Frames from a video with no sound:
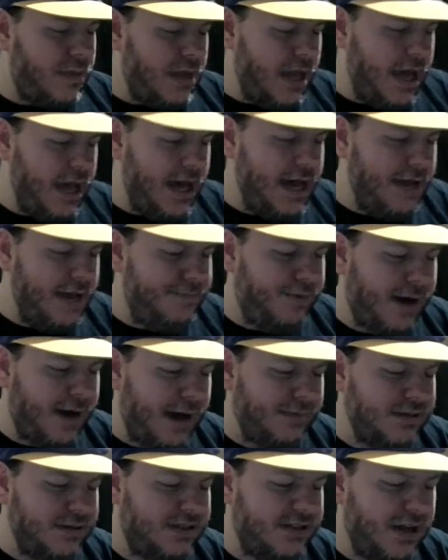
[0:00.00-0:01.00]
and
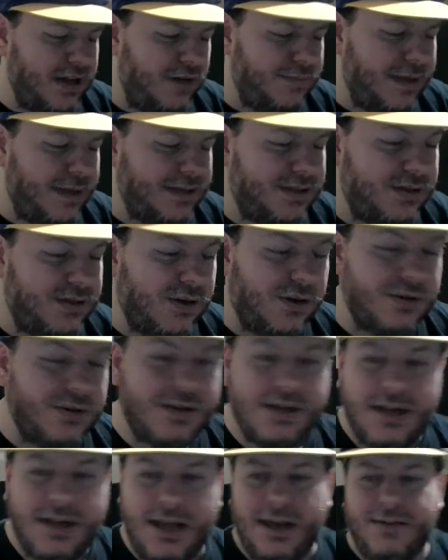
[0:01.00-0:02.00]
probably sell my soul
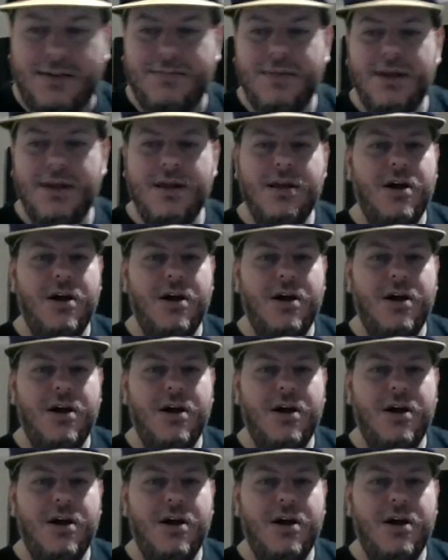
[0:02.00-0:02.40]
to them.